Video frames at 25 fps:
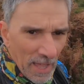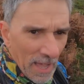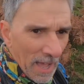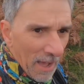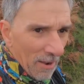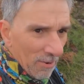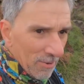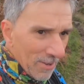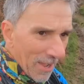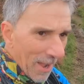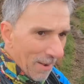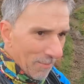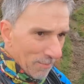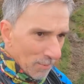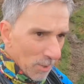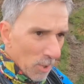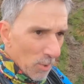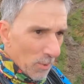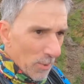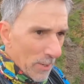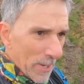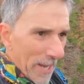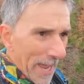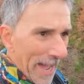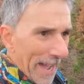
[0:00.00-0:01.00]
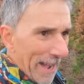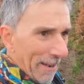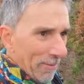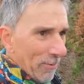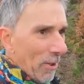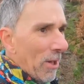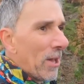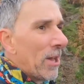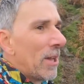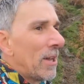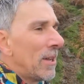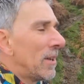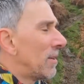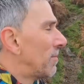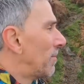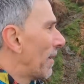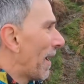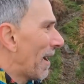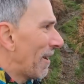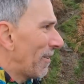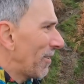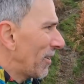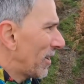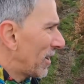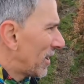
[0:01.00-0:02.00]
I'll camp lower down,
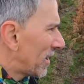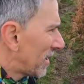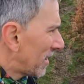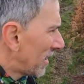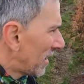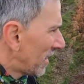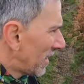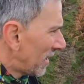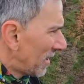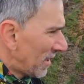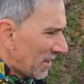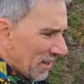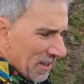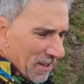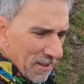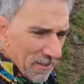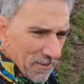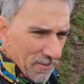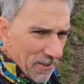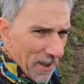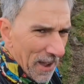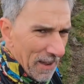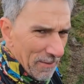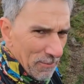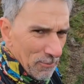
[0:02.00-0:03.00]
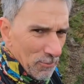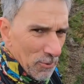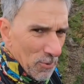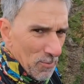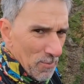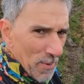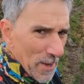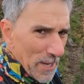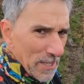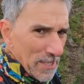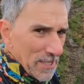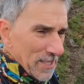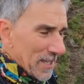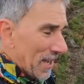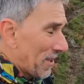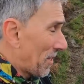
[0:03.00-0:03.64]
about 500 metres I